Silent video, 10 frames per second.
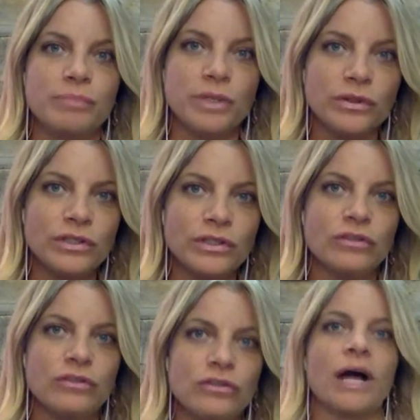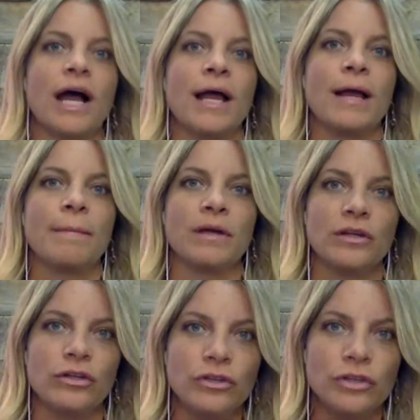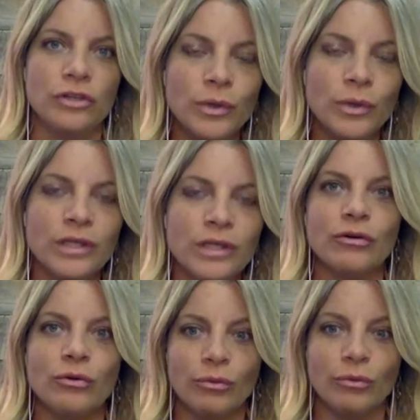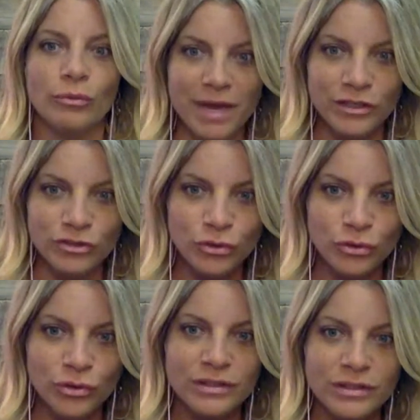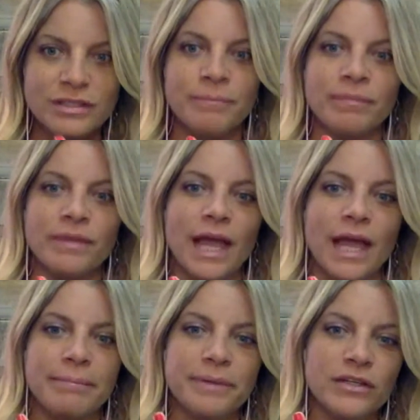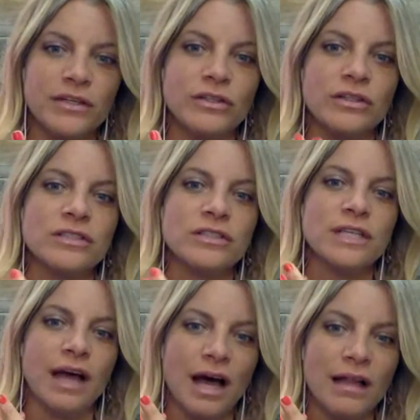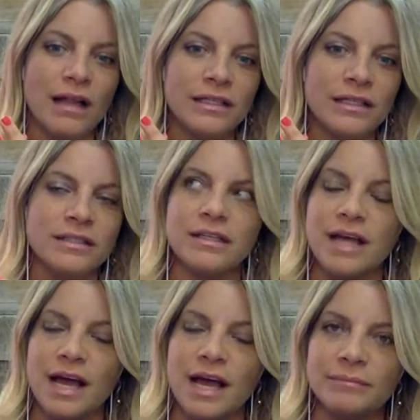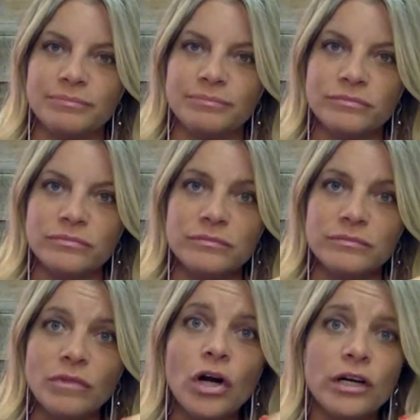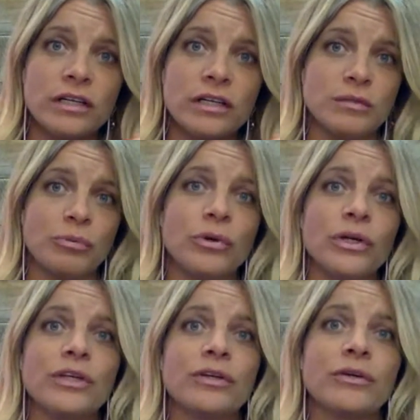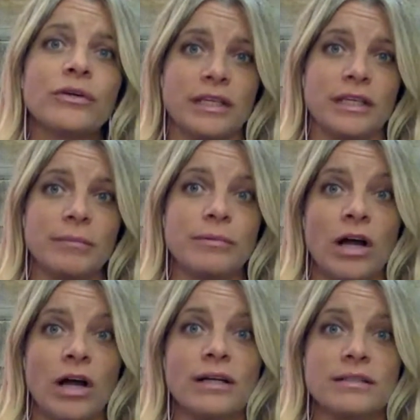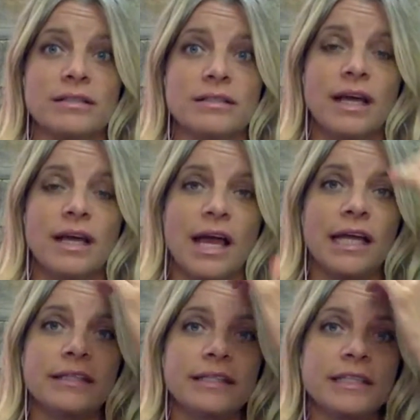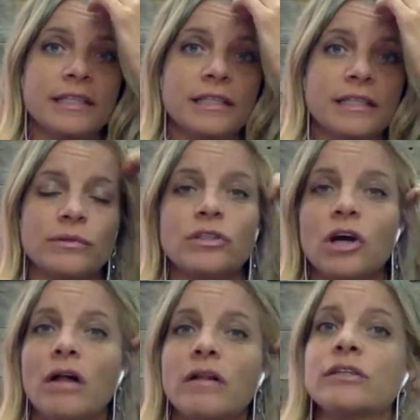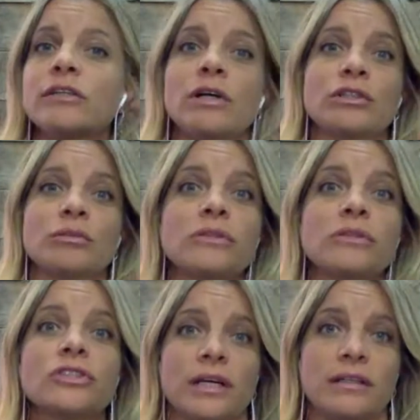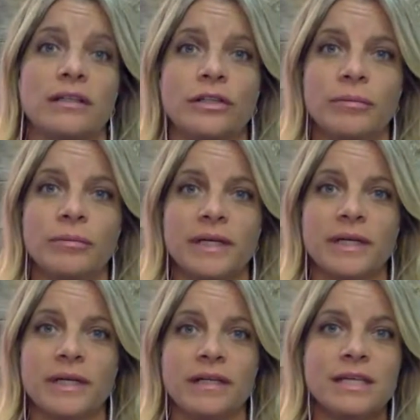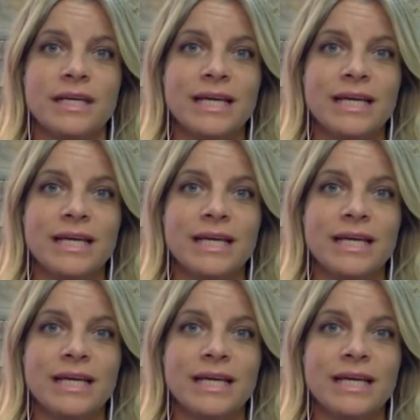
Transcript: building your tribe, knowing mentors and peers and colleagues that are going to support you and keep you honest and keep calling you on your bullshit, because